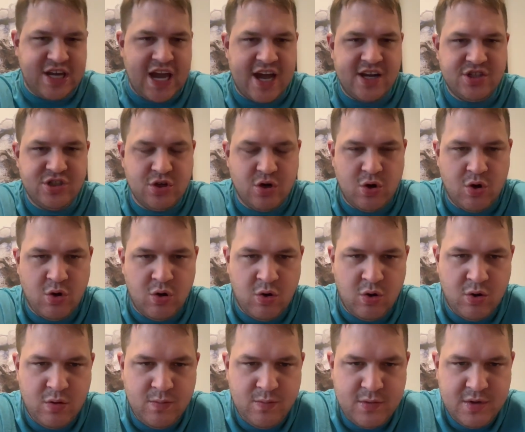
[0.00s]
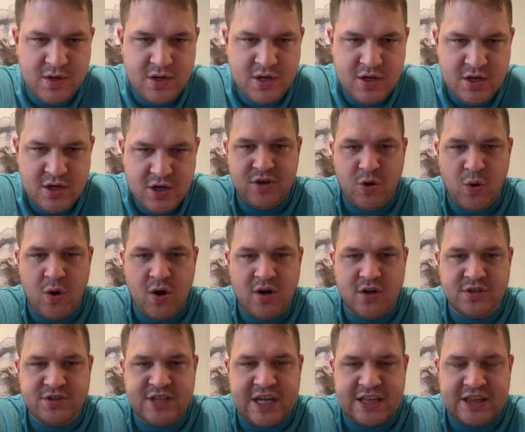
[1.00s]
schedule. The
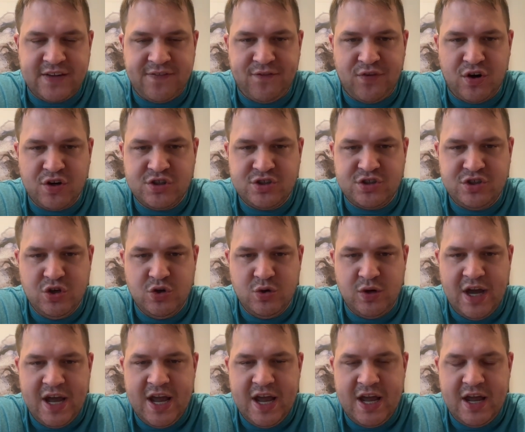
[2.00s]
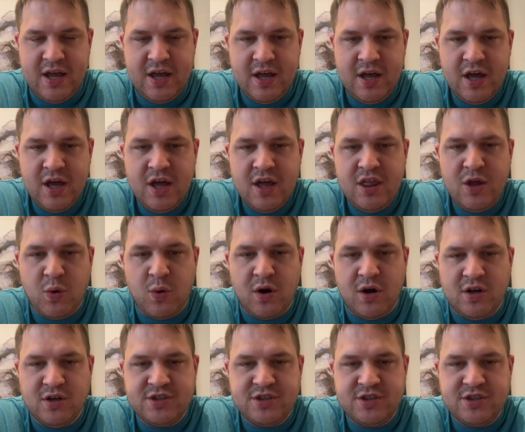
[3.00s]
Royals take the first game of